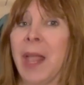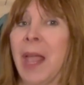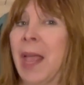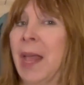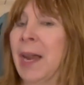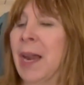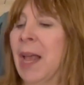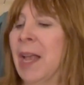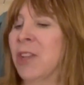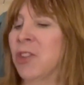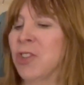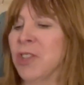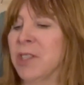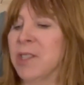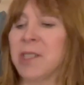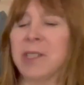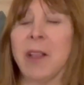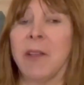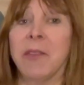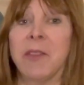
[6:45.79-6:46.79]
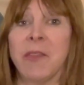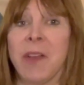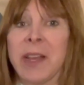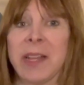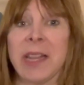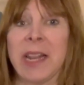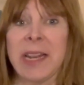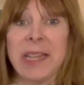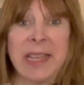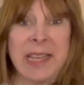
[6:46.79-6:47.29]
And I just love the
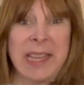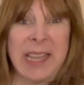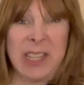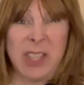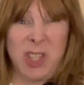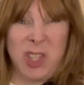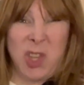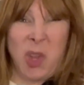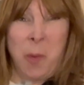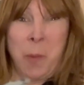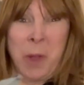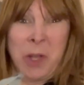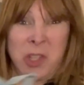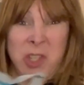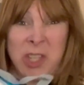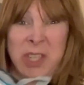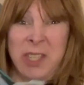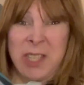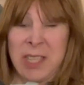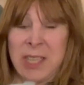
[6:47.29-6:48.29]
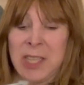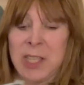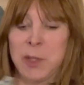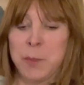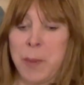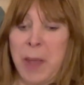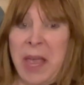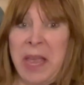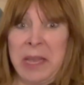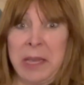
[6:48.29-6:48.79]
fact that I can get so much into this
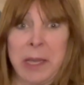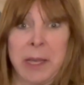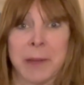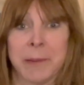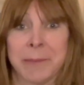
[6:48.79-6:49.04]
bag.